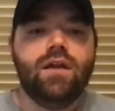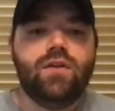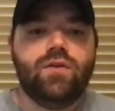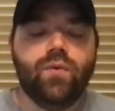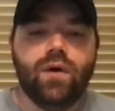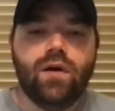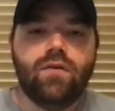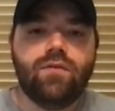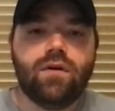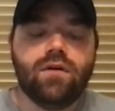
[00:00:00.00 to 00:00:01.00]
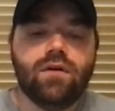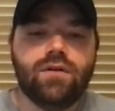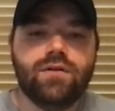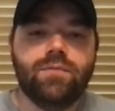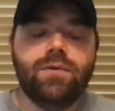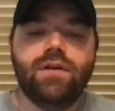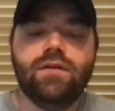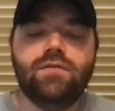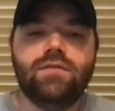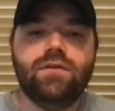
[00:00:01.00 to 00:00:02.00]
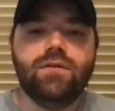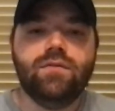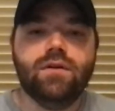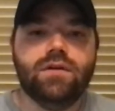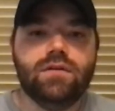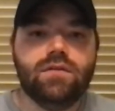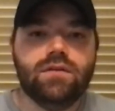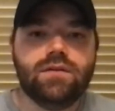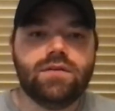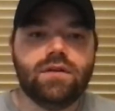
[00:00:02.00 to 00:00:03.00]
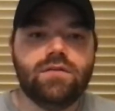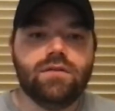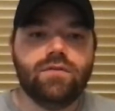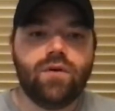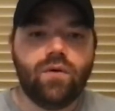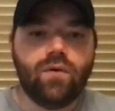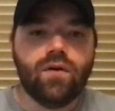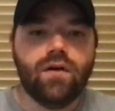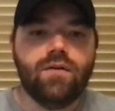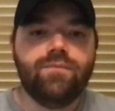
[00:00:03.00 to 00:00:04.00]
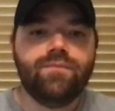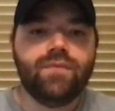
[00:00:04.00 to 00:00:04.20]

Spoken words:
12 are attributed to the sons of Korah,